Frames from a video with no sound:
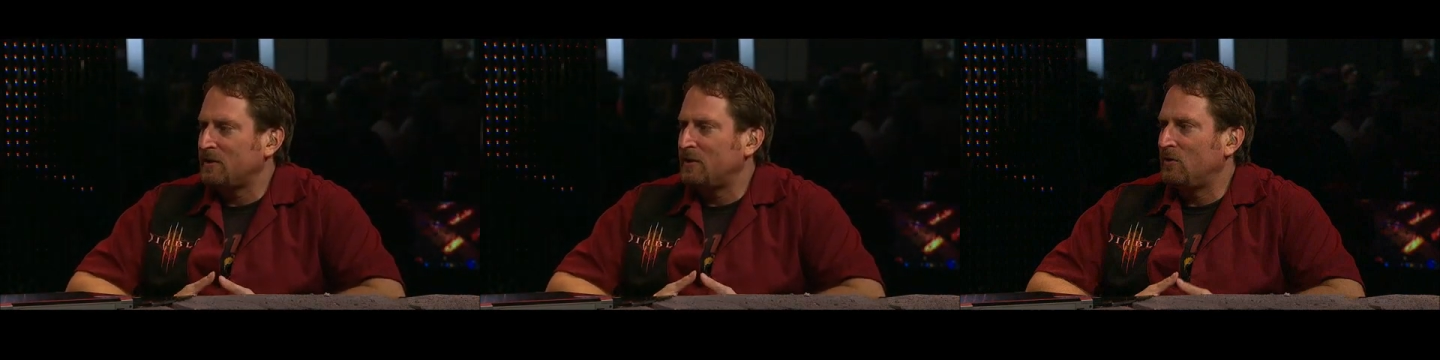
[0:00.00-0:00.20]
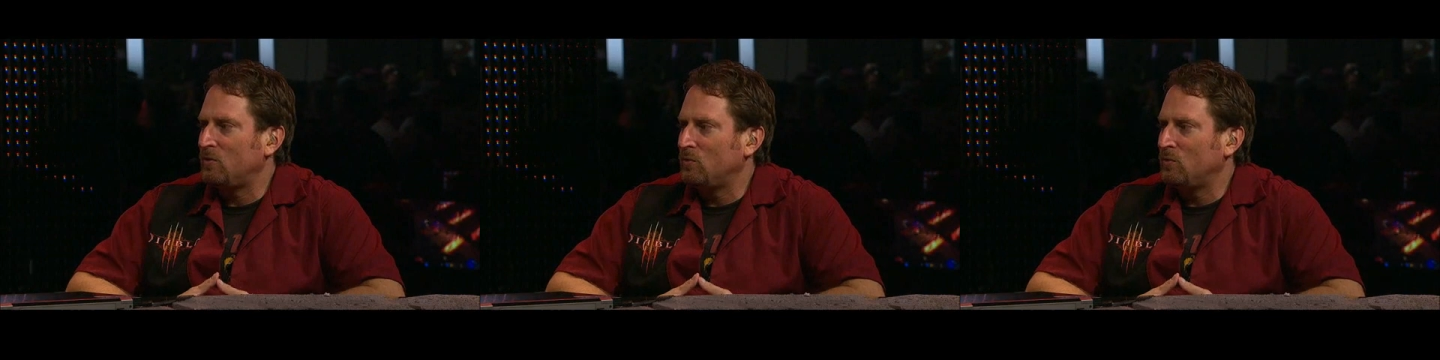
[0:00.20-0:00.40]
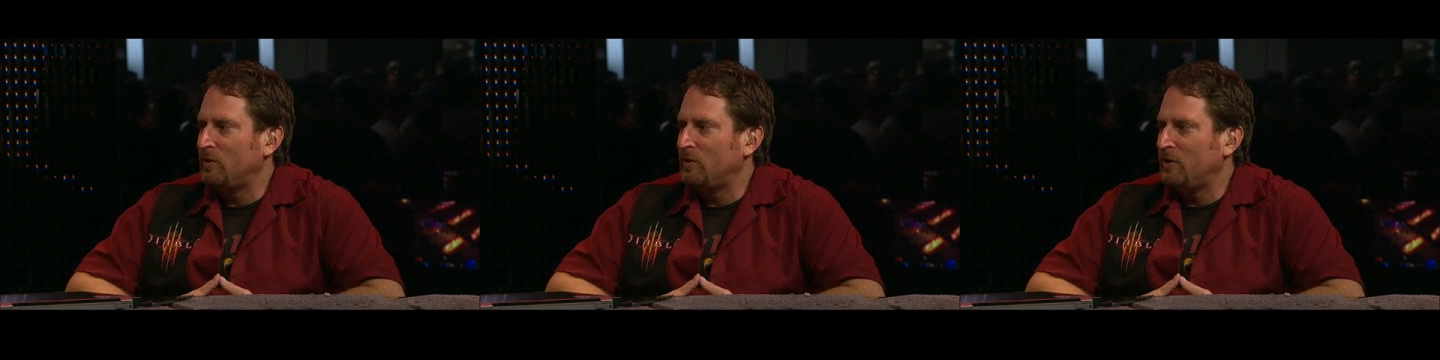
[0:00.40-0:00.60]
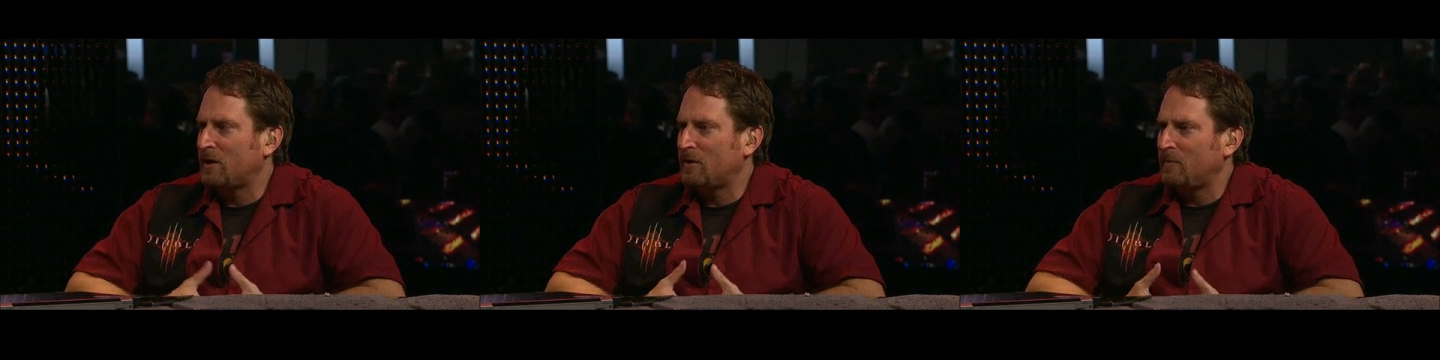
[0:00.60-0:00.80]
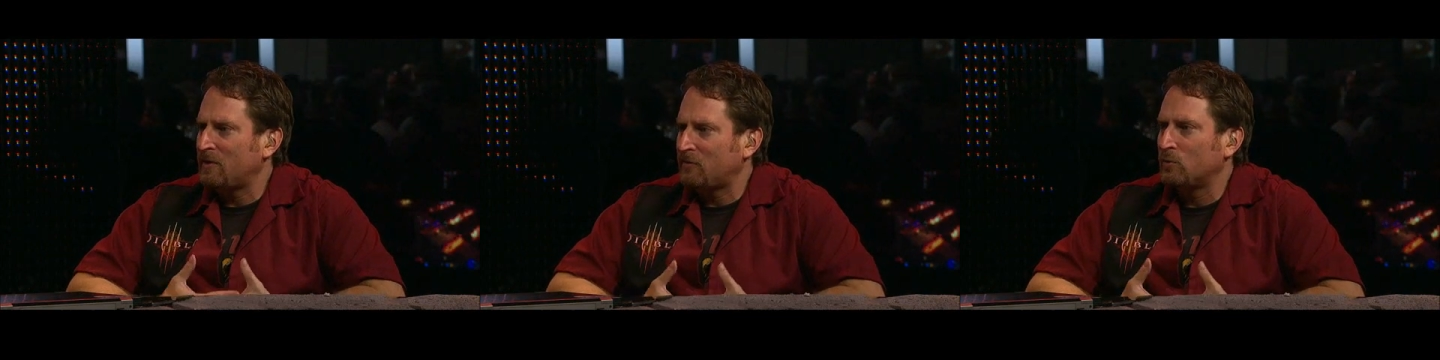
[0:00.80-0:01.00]
the
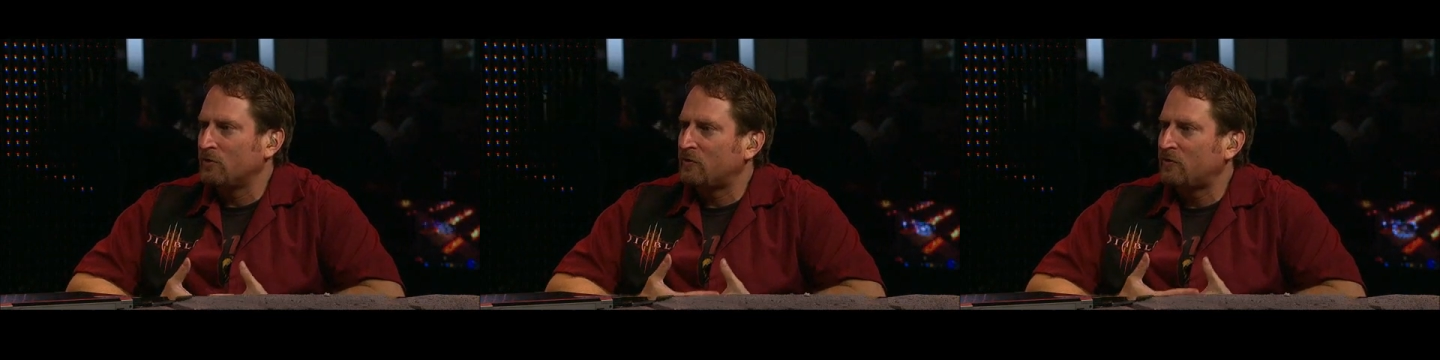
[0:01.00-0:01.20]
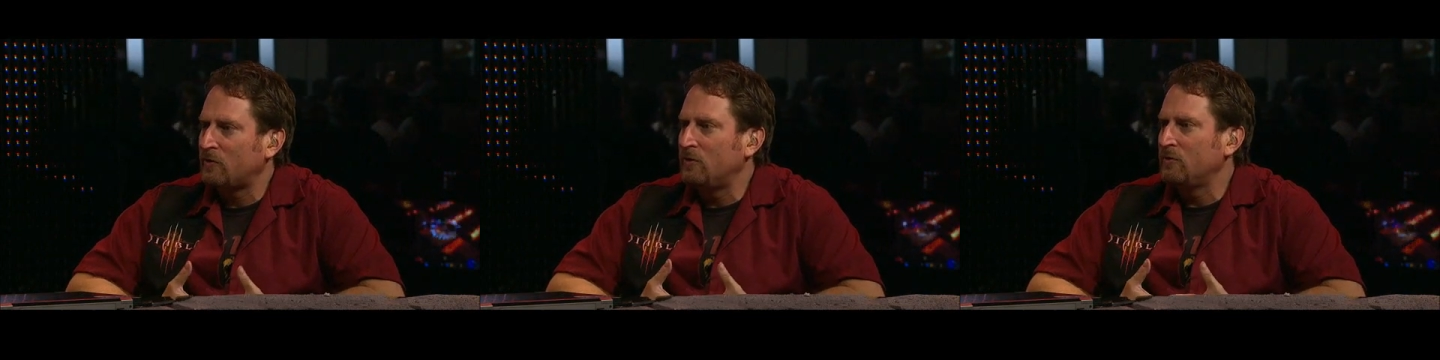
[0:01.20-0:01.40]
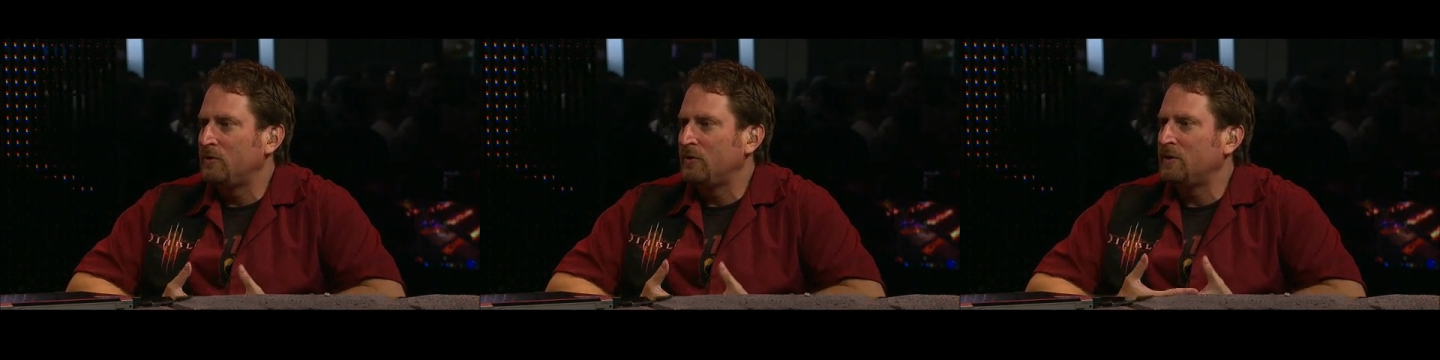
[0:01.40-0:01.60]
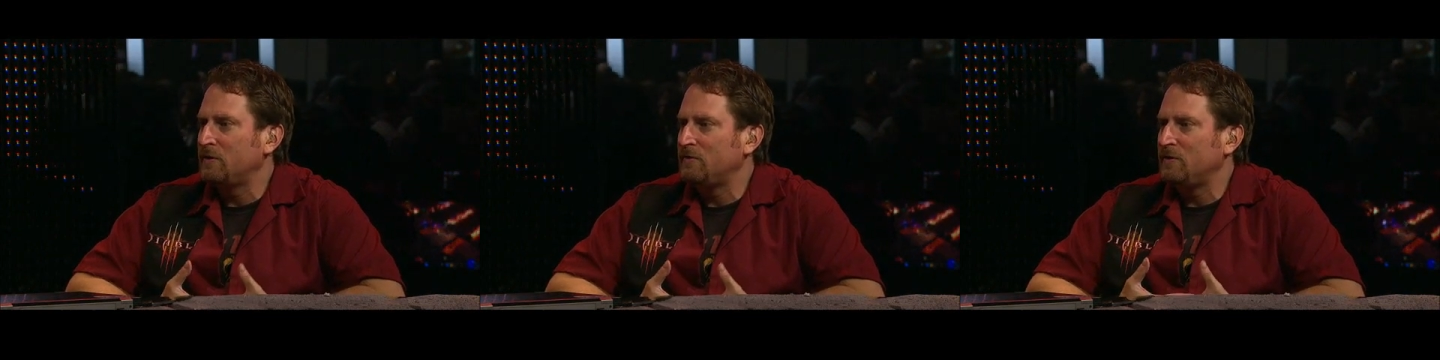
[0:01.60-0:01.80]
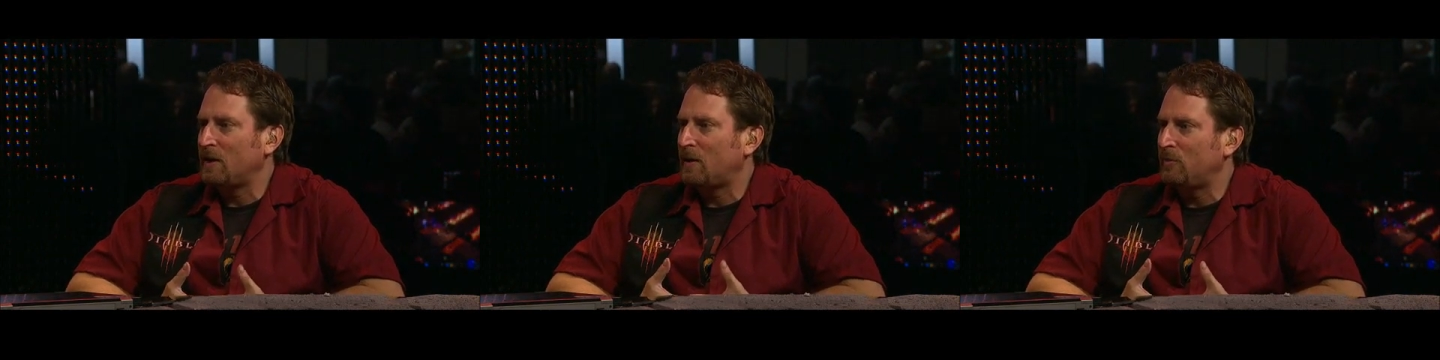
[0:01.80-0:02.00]
Necromancer was so good
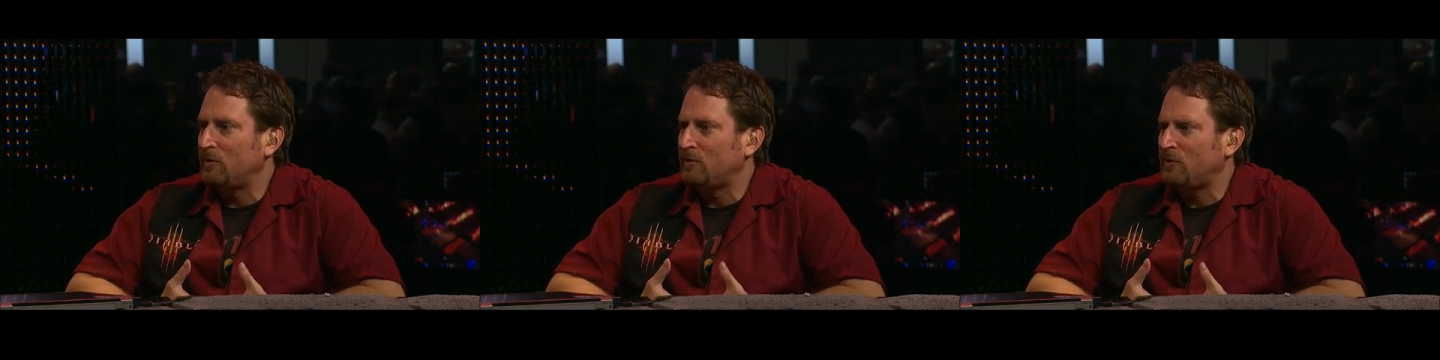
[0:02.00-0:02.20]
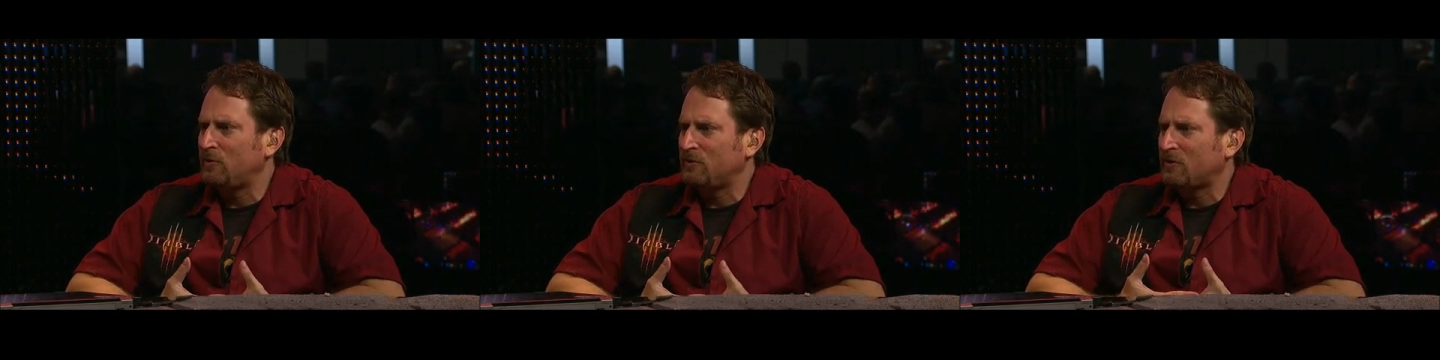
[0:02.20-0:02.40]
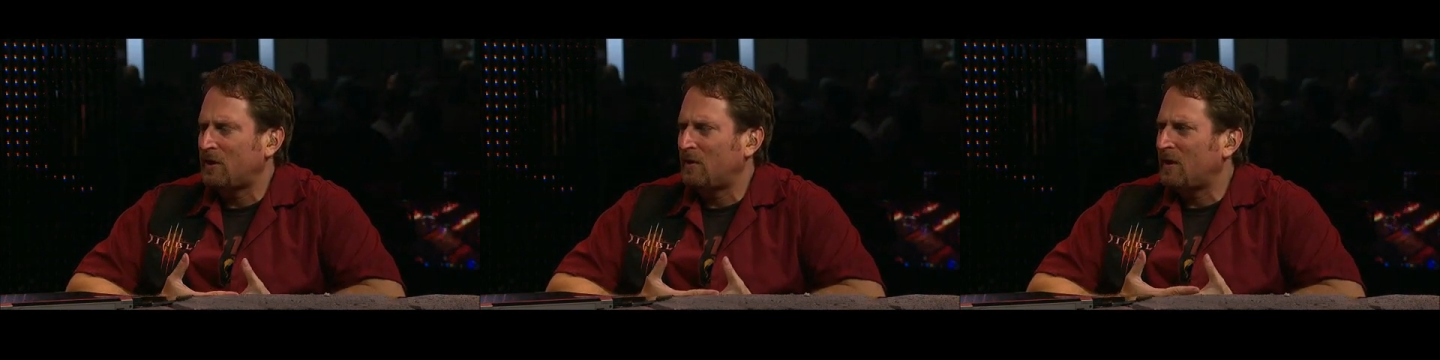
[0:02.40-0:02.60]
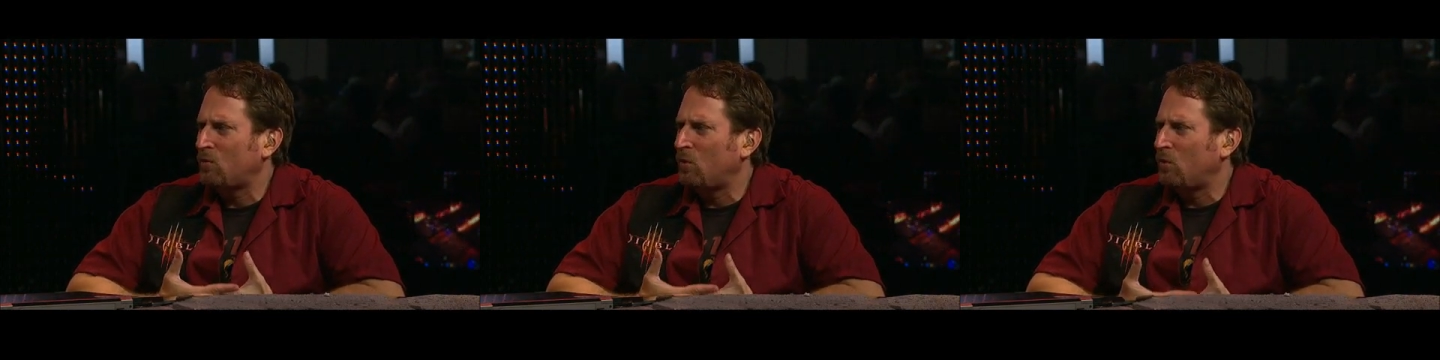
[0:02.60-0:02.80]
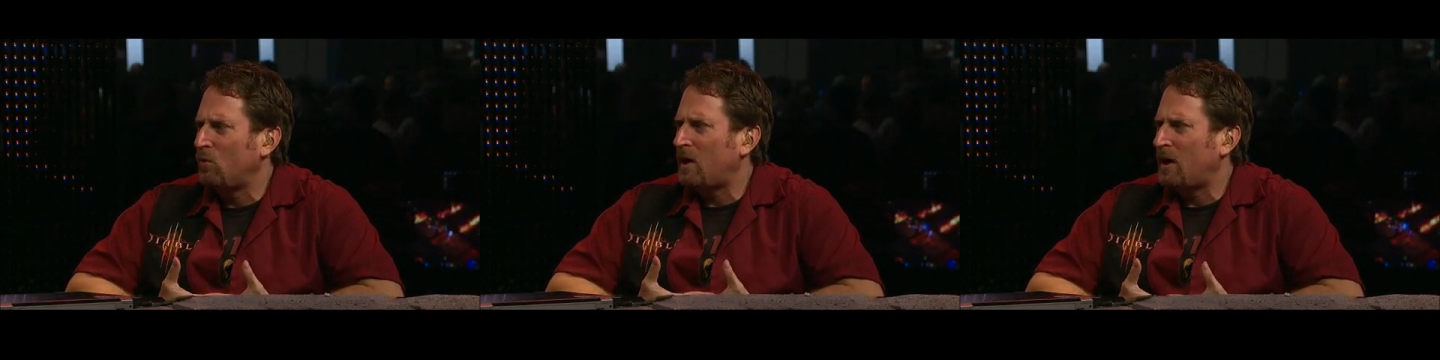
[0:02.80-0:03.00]
in Diablo 2, it's kind of
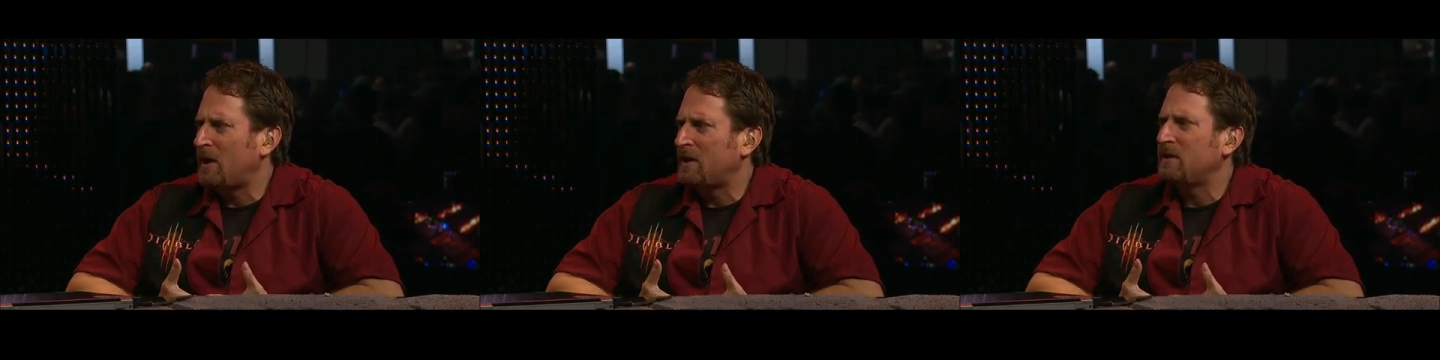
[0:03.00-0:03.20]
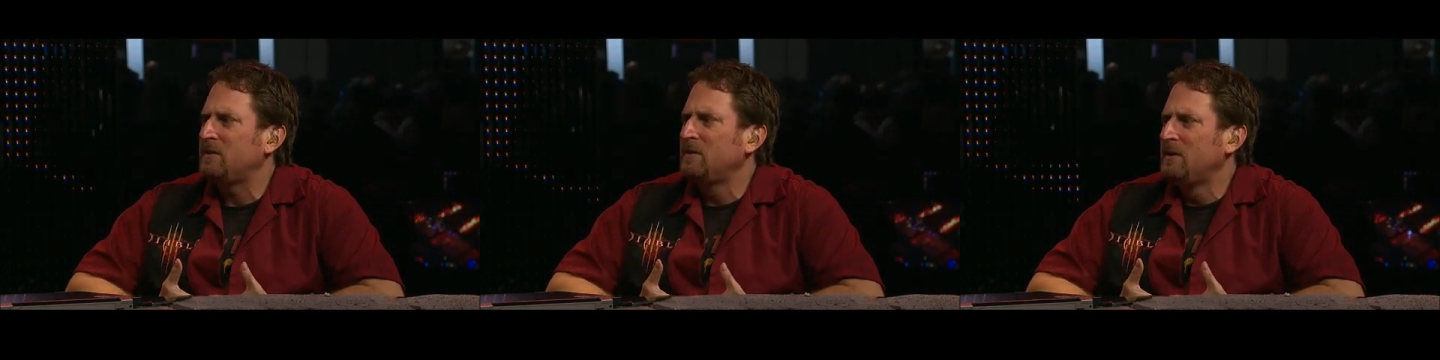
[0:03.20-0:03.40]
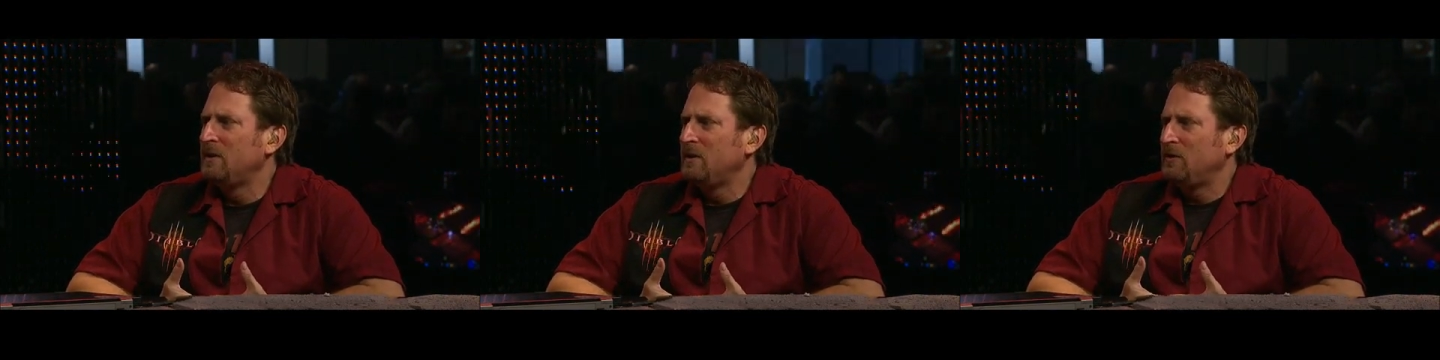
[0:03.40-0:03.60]
like, well, why